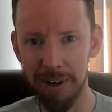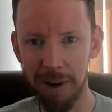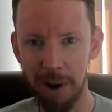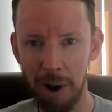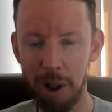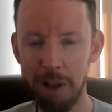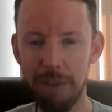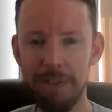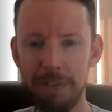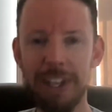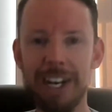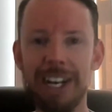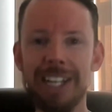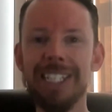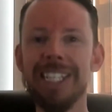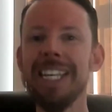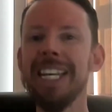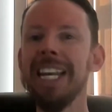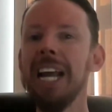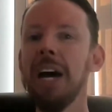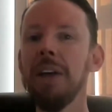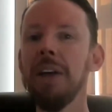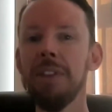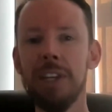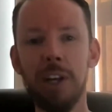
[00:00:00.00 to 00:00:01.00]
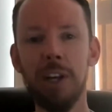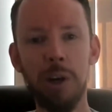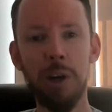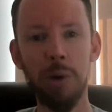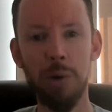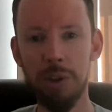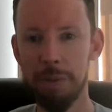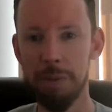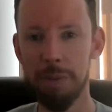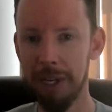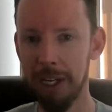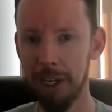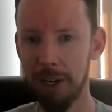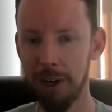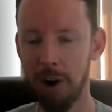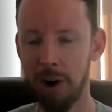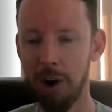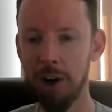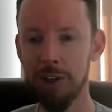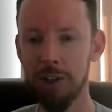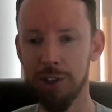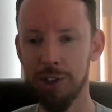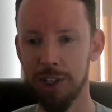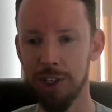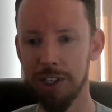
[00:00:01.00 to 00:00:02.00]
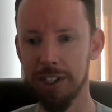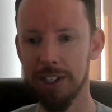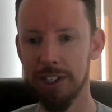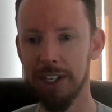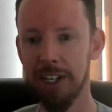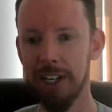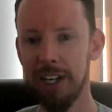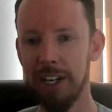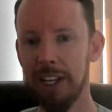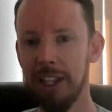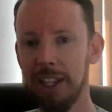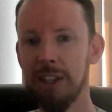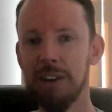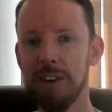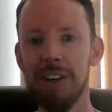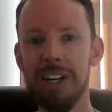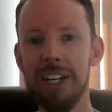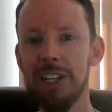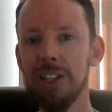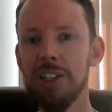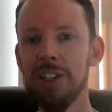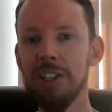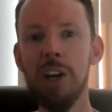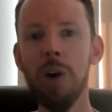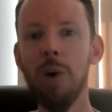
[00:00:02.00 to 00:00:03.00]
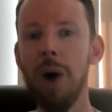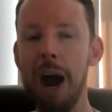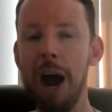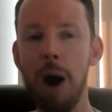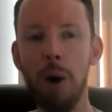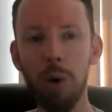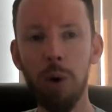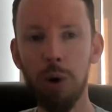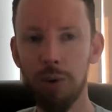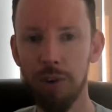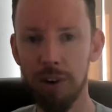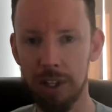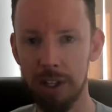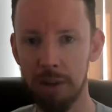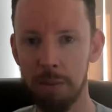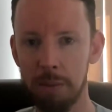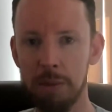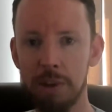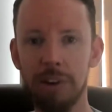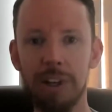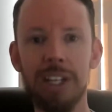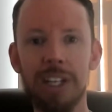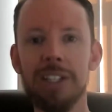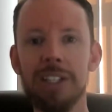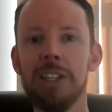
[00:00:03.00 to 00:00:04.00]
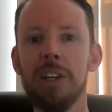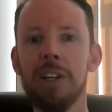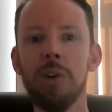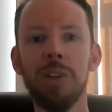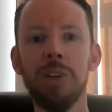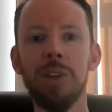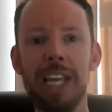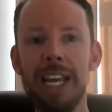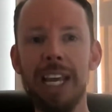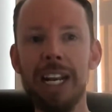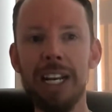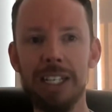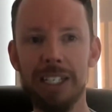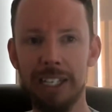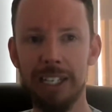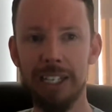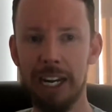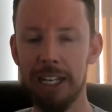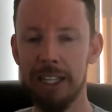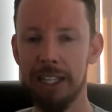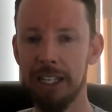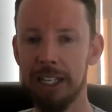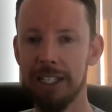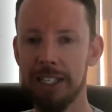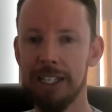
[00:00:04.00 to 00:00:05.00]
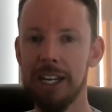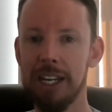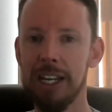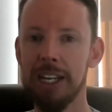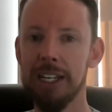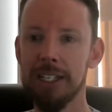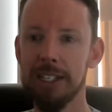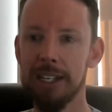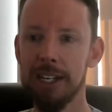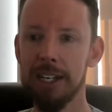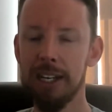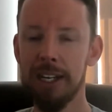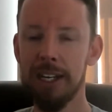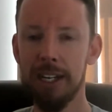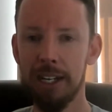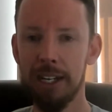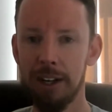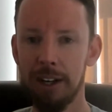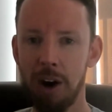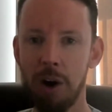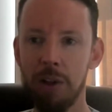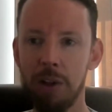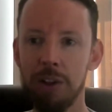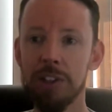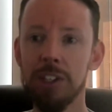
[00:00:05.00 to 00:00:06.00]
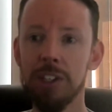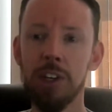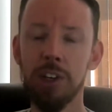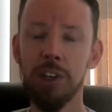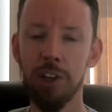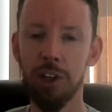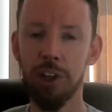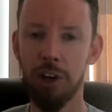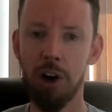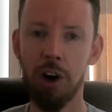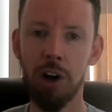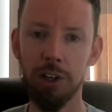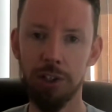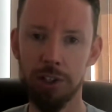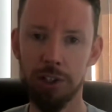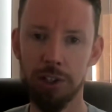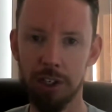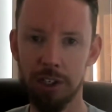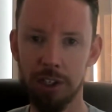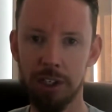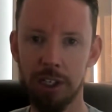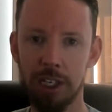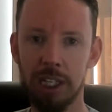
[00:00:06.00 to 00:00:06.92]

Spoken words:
All of that has nothing to do with being conscious. There is no algorithm, there is no data set that says all of a sudden you're conscious.